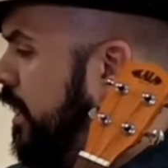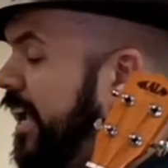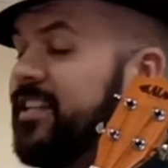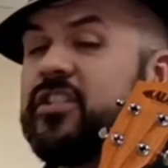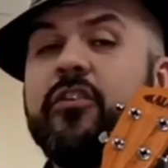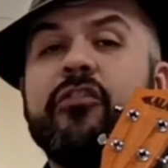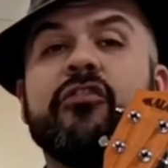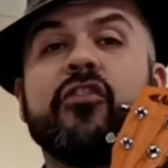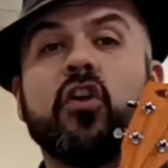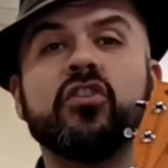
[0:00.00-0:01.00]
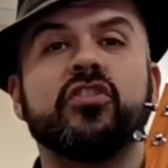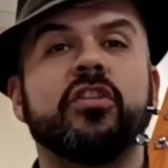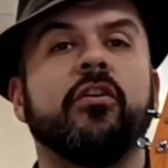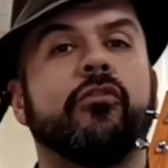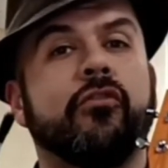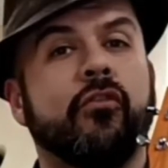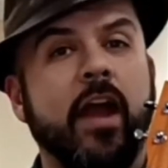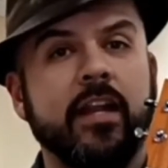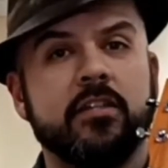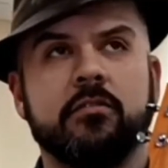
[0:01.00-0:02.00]
is the first
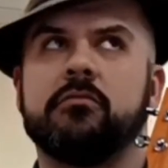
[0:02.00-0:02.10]
fret